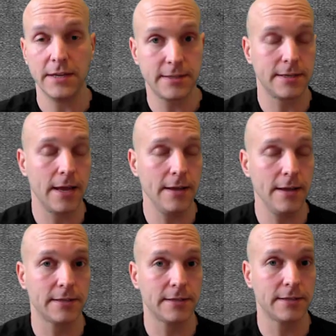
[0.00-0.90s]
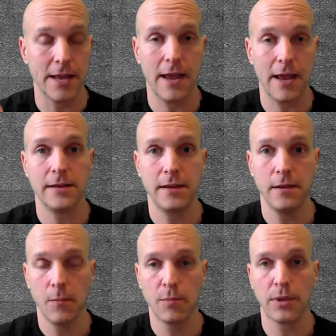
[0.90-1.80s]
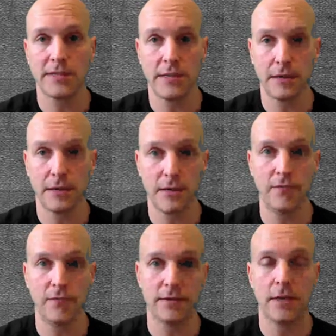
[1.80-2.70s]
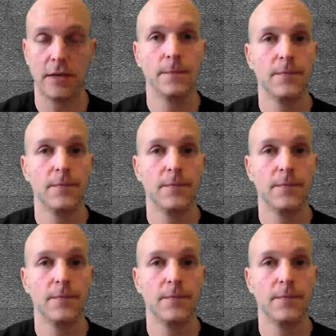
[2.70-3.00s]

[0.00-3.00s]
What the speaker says: it states that it's any pleasant event.